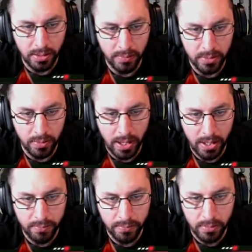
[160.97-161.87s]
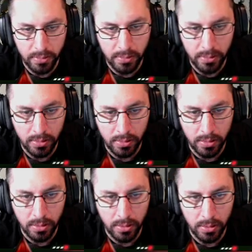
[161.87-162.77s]
that you have.
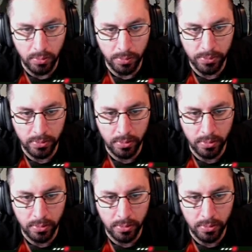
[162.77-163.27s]
Whoops.